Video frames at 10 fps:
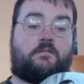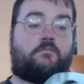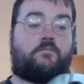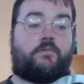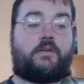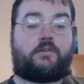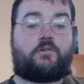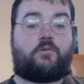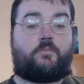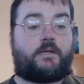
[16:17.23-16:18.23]
really
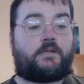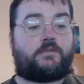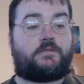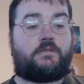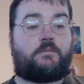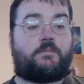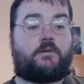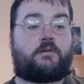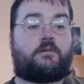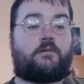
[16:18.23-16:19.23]
cool pictures in the
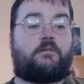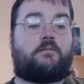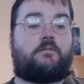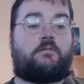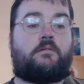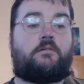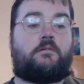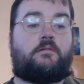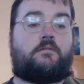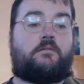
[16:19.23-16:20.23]
book.
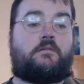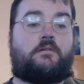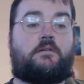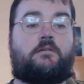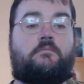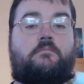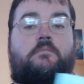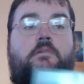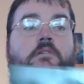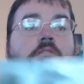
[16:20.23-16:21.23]
Here's